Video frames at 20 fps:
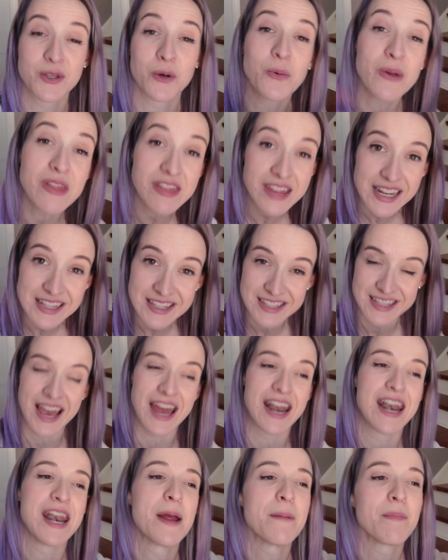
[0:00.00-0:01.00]
So with that
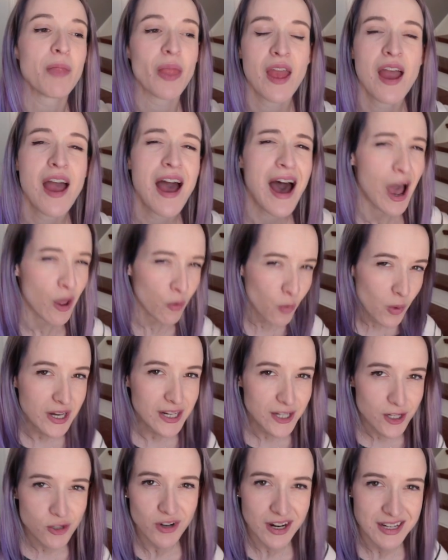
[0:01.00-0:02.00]
said, I
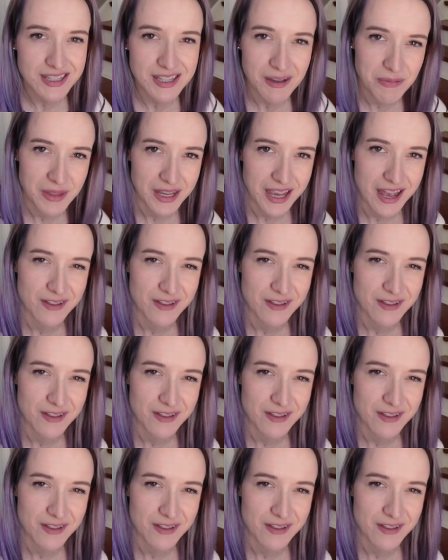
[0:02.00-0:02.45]
wanted to try something